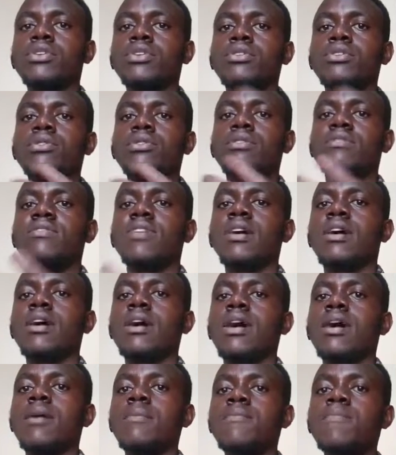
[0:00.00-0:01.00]
you
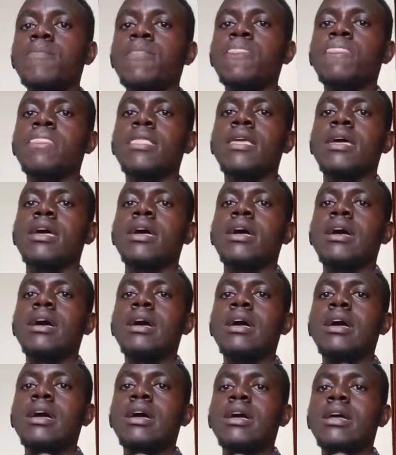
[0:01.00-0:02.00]
overcome
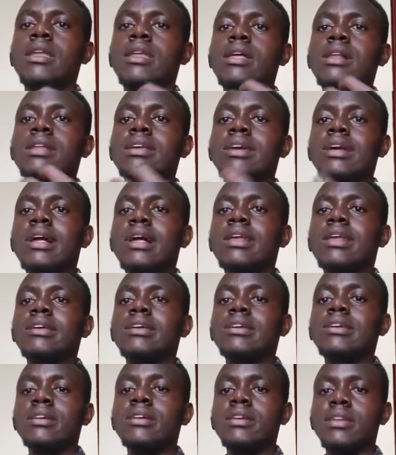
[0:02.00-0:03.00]
any
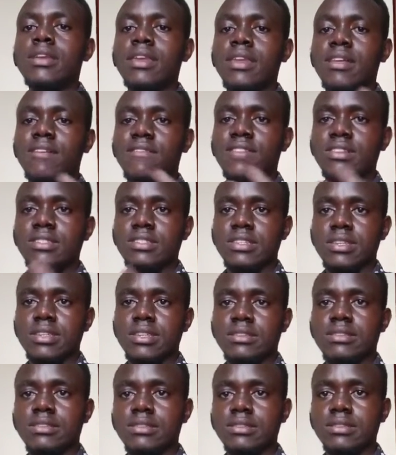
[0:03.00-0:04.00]
lingering
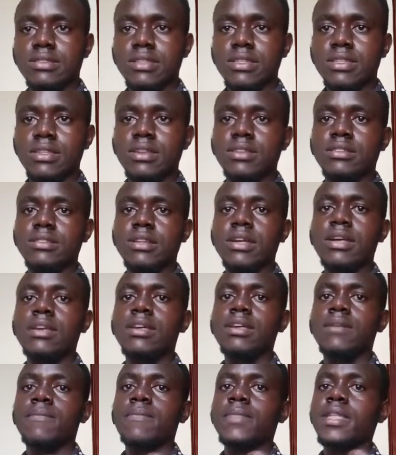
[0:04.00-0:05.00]
nervousness, things like
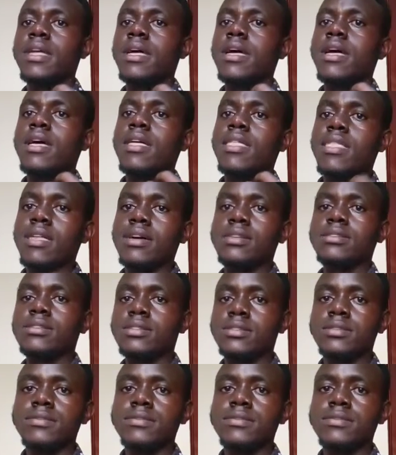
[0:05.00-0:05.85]
that.